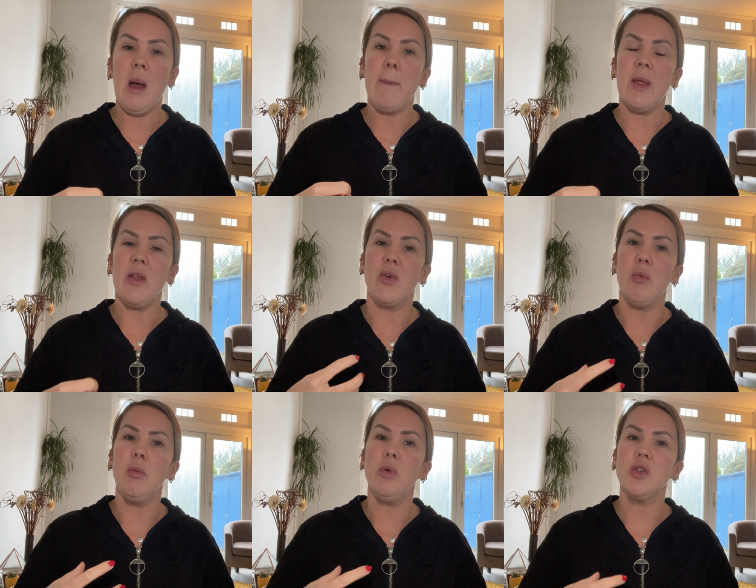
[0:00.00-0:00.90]
but the
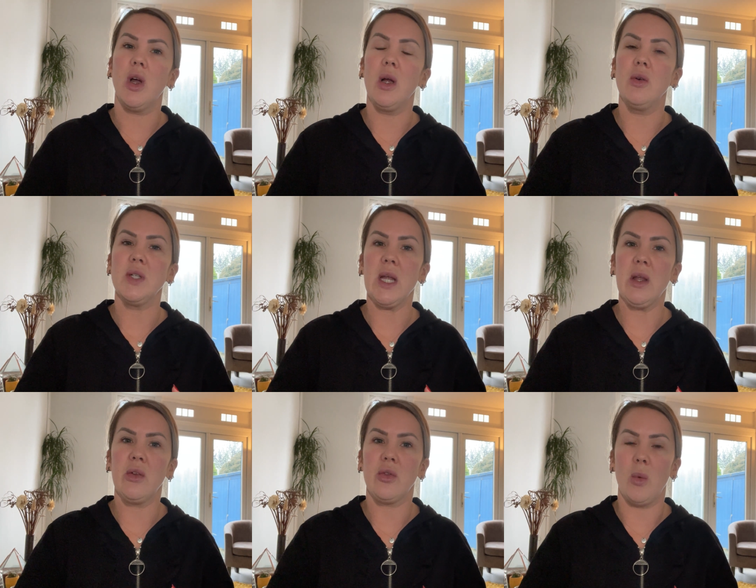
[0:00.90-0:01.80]
vulnerable child
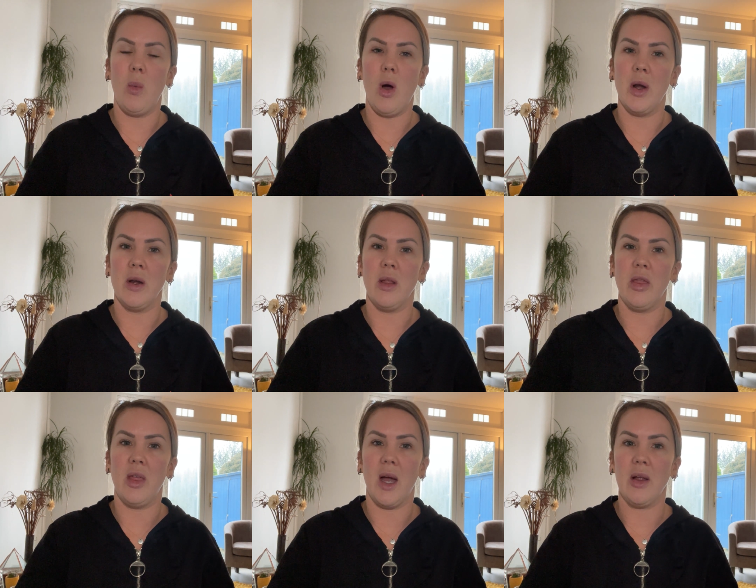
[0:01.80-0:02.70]
is the one
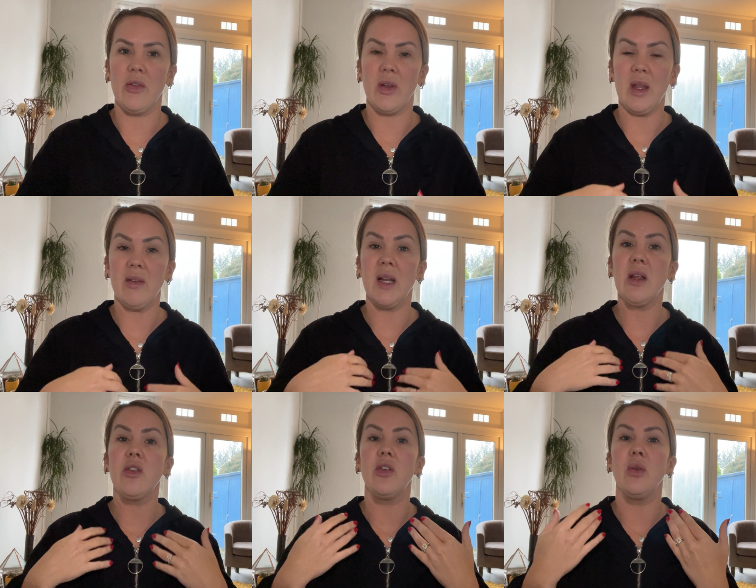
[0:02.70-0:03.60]
that is
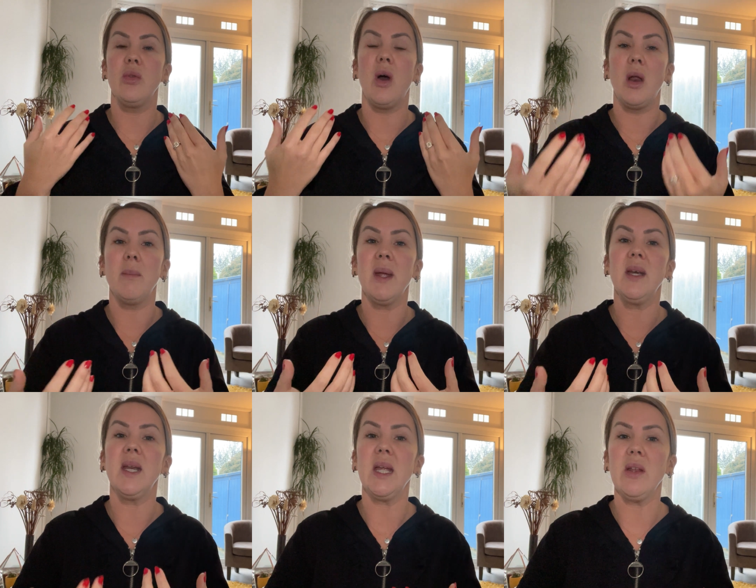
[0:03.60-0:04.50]
linked to the
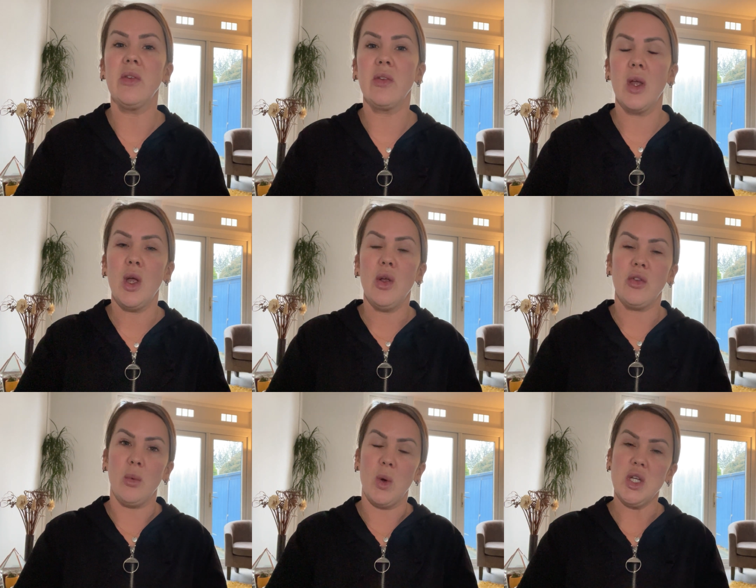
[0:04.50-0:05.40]
unmet needs.
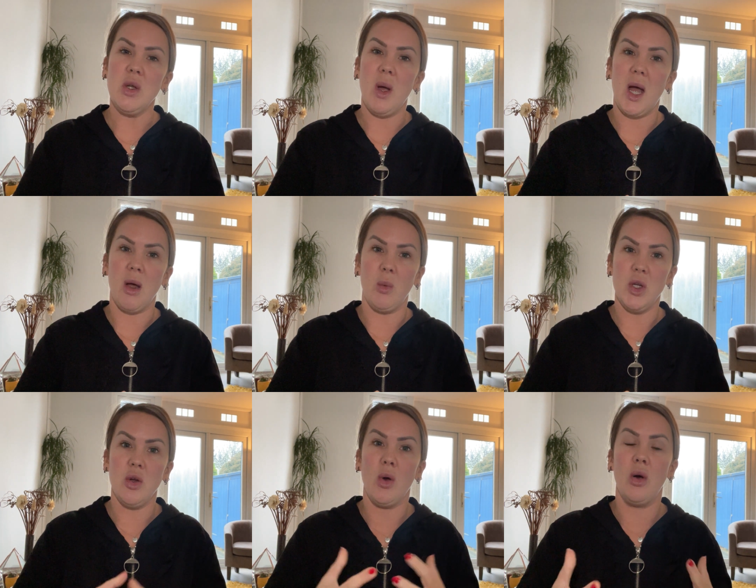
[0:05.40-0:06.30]
So when
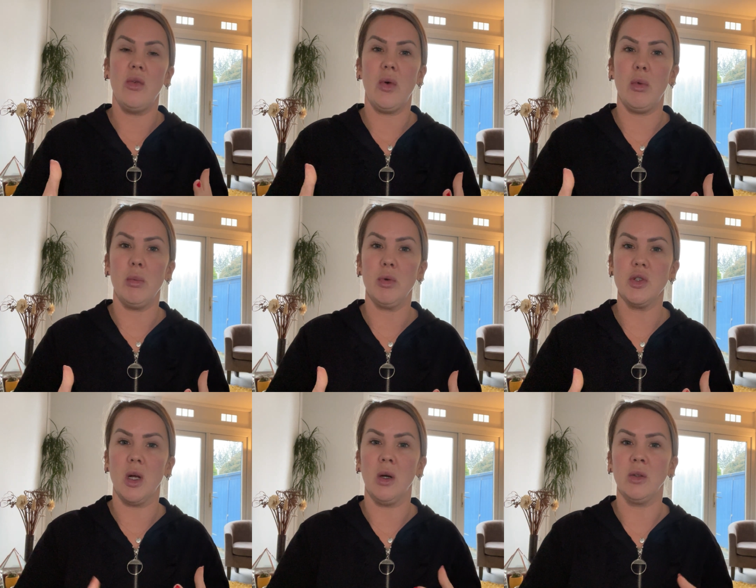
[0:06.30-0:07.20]
you are a vulnerable
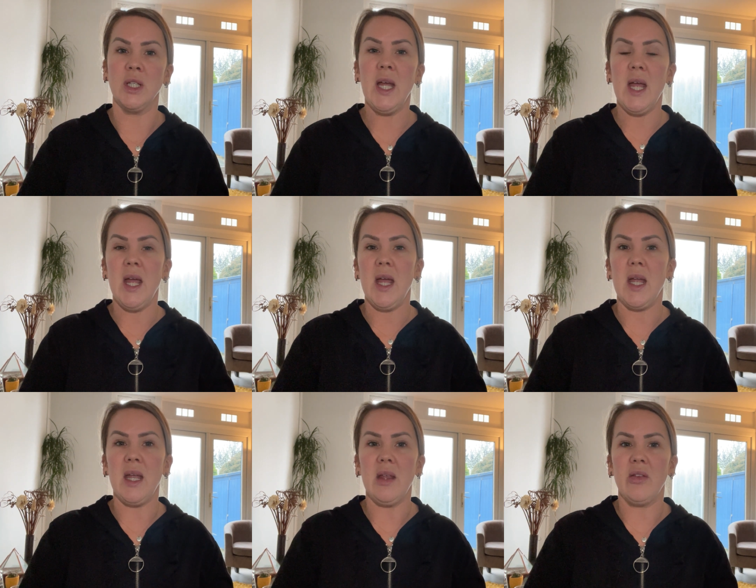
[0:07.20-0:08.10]
child,
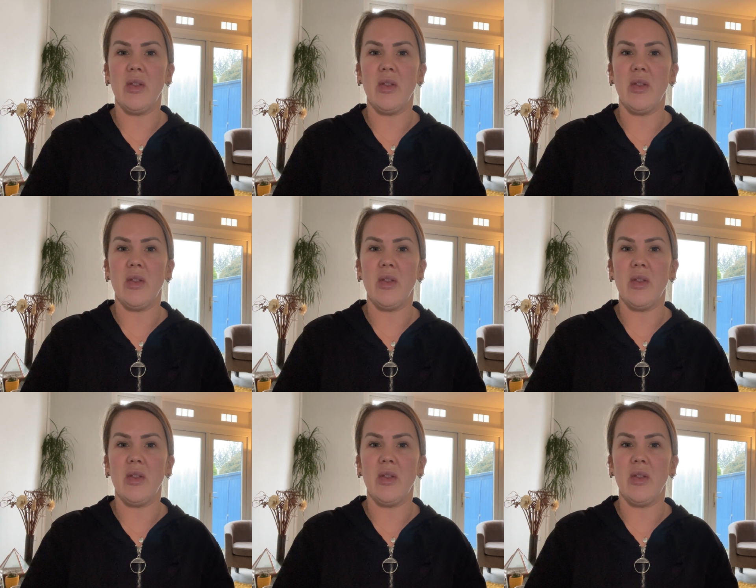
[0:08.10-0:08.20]
it is